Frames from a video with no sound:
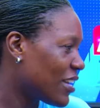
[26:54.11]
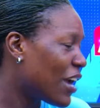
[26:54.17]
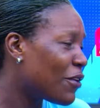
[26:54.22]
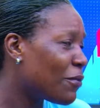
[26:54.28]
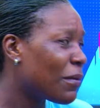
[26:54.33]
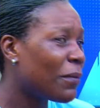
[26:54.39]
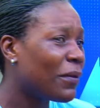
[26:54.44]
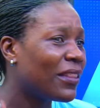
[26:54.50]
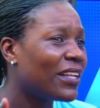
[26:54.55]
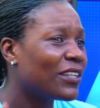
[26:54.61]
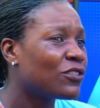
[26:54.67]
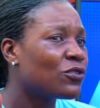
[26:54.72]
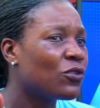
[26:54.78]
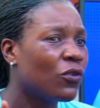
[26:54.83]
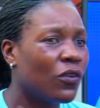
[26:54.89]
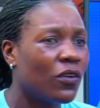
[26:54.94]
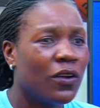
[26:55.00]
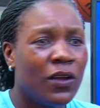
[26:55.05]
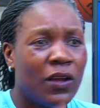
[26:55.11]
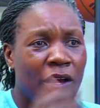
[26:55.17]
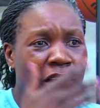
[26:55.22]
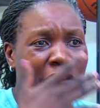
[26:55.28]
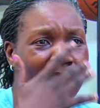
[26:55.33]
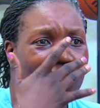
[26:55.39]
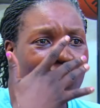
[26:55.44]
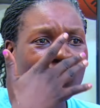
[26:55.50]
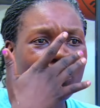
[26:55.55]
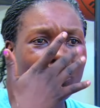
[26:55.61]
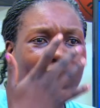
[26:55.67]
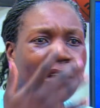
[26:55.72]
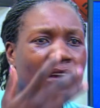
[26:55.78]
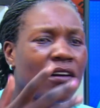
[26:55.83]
I remember that song they used to play,